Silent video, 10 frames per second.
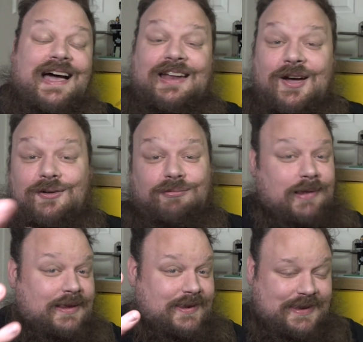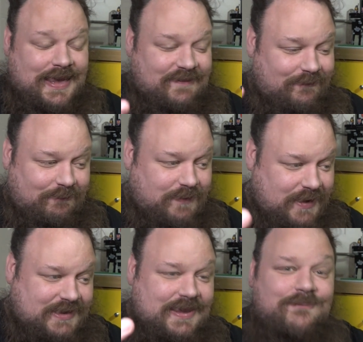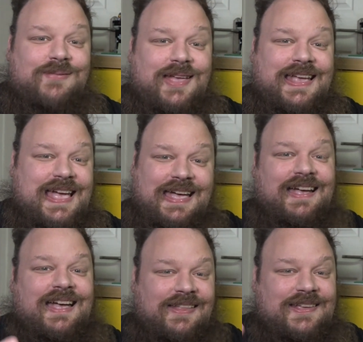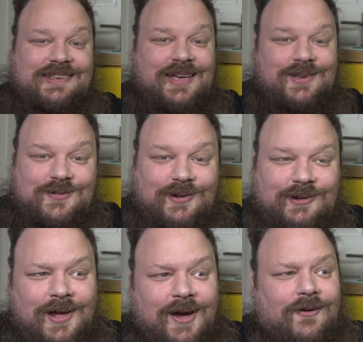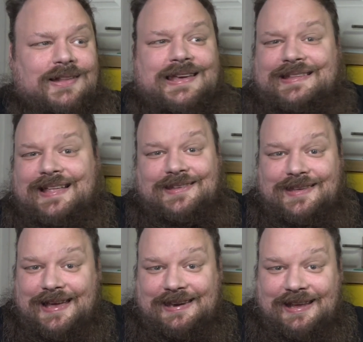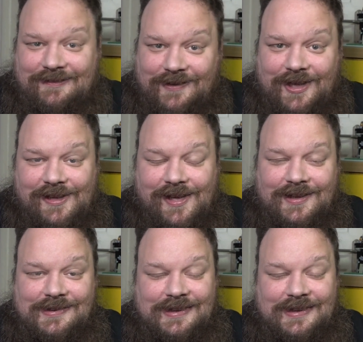And hopefully, as I say, there's something here that's useful, or at least entertaining for you guys.